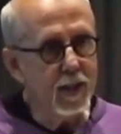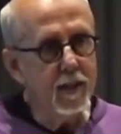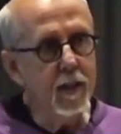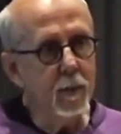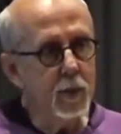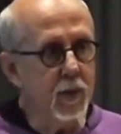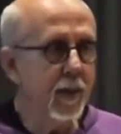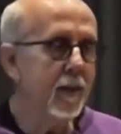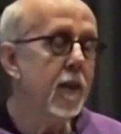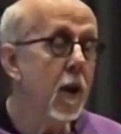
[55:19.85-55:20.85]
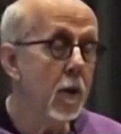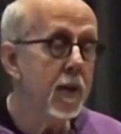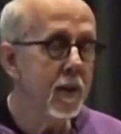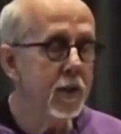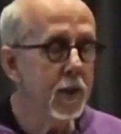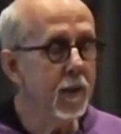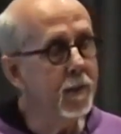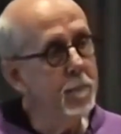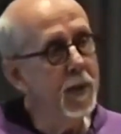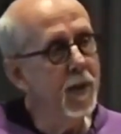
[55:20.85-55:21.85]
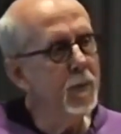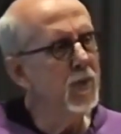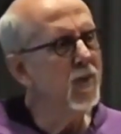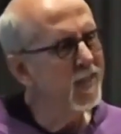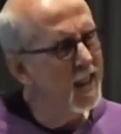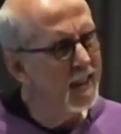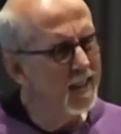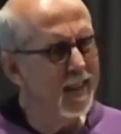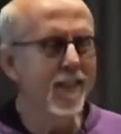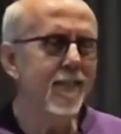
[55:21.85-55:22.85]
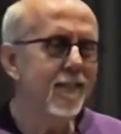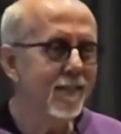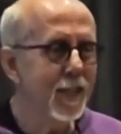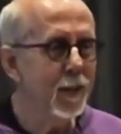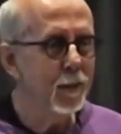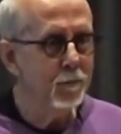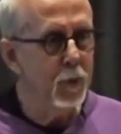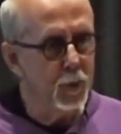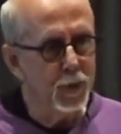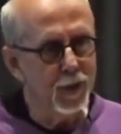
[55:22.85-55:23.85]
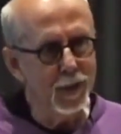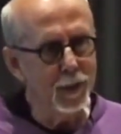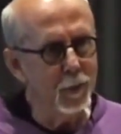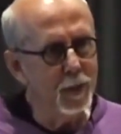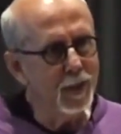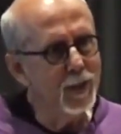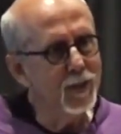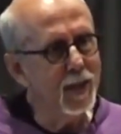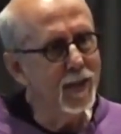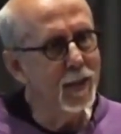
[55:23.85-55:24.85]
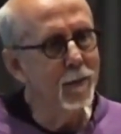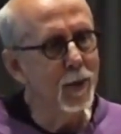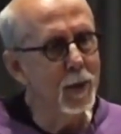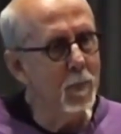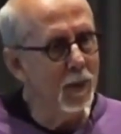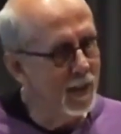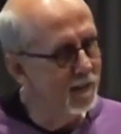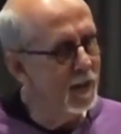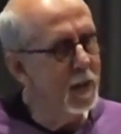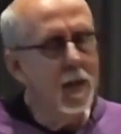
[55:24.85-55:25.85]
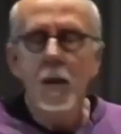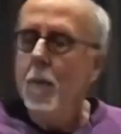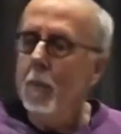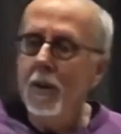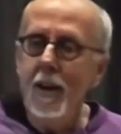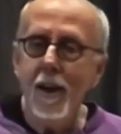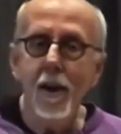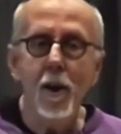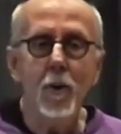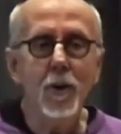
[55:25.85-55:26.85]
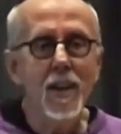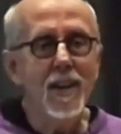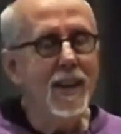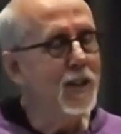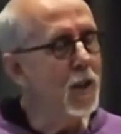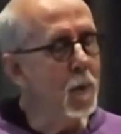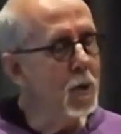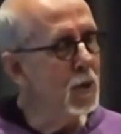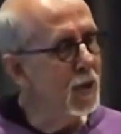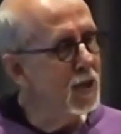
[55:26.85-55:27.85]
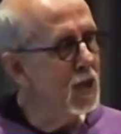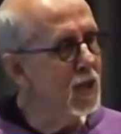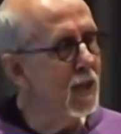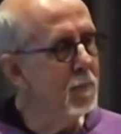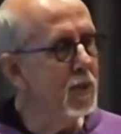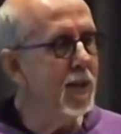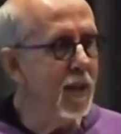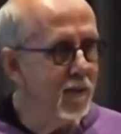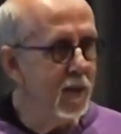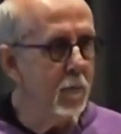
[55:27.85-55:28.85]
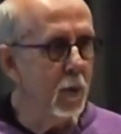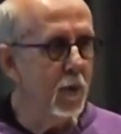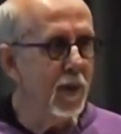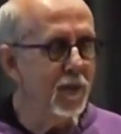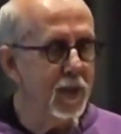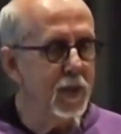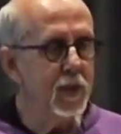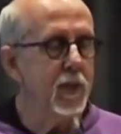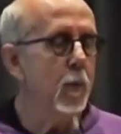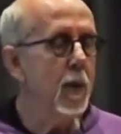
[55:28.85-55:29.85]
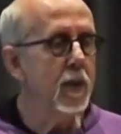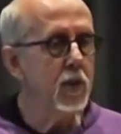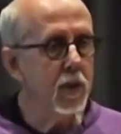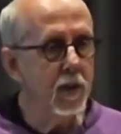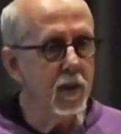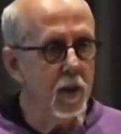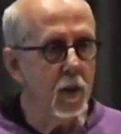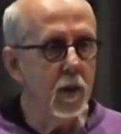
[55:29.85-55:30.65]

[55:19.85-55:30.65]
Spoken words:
And I was like, oh yeah, sure. But I was kind of like, bullshitting a little bit because I didn't really believe it. But now it just seems inevitable that this is the way it's going to go.